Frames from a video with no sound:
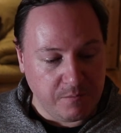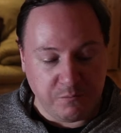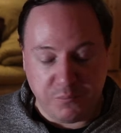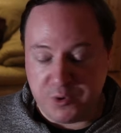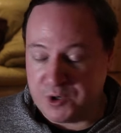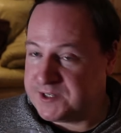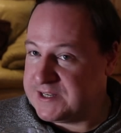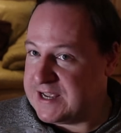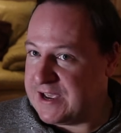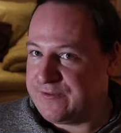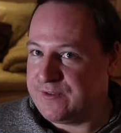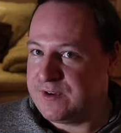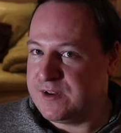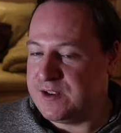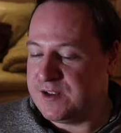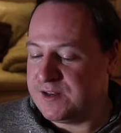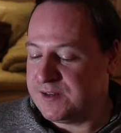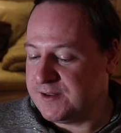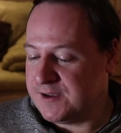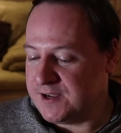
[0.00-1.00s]
But
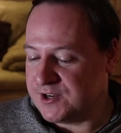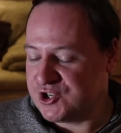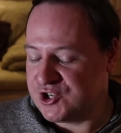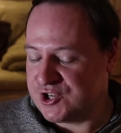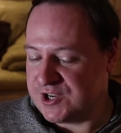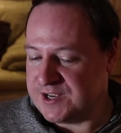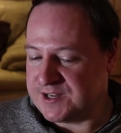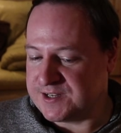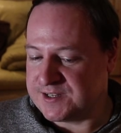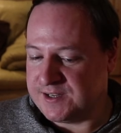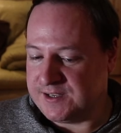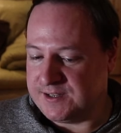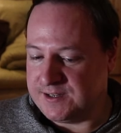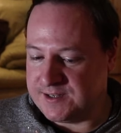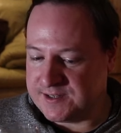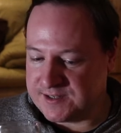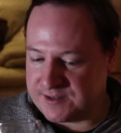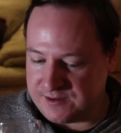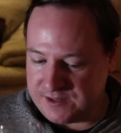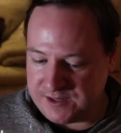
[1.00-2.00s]
definitely not shit.
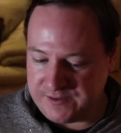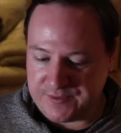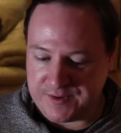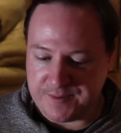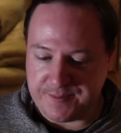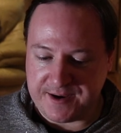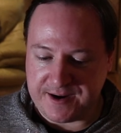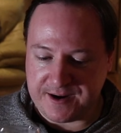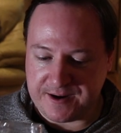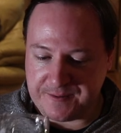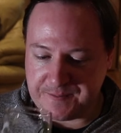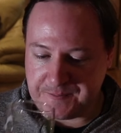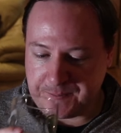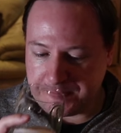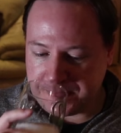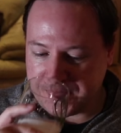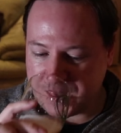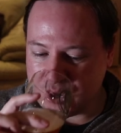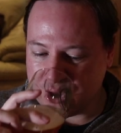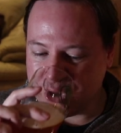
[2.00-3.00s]
It is a lovely beer.
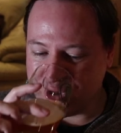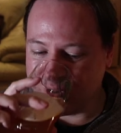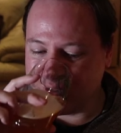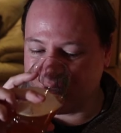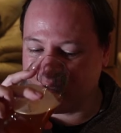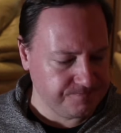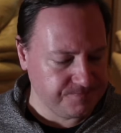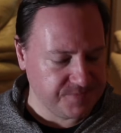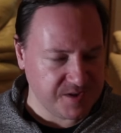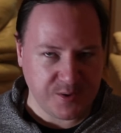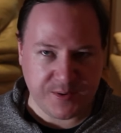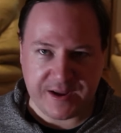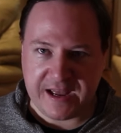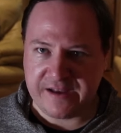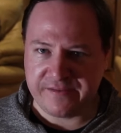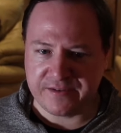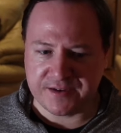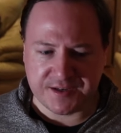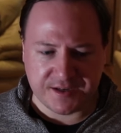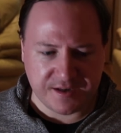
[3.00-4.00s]
There we
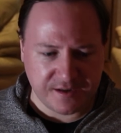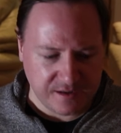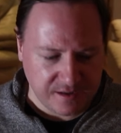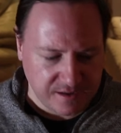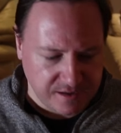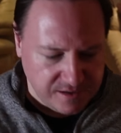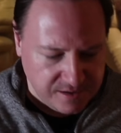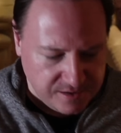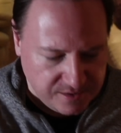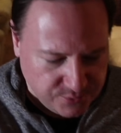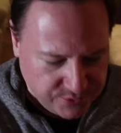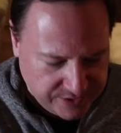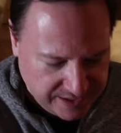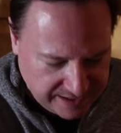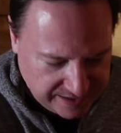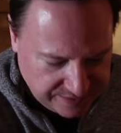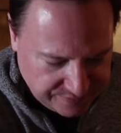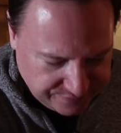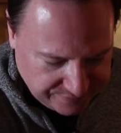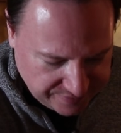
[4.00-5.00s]
have it. We
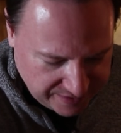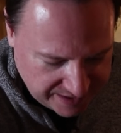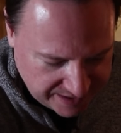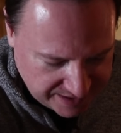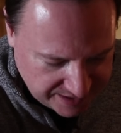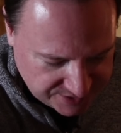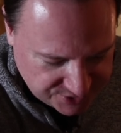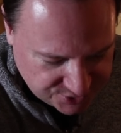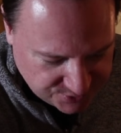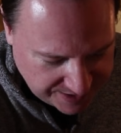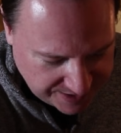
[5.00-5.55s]
have a